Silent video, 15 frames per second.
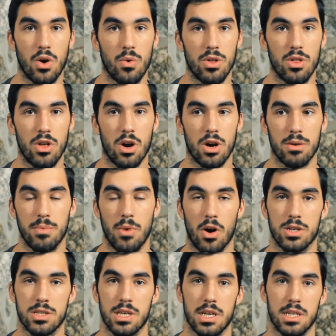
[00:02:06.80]
you the yoga
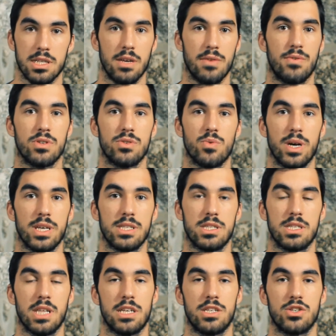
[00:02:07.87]
blocks, different
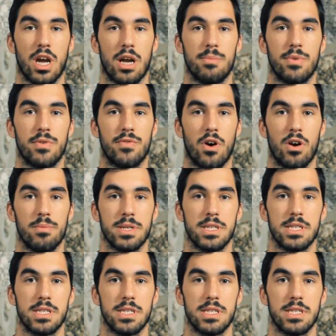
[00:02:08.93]
ways that you can perform it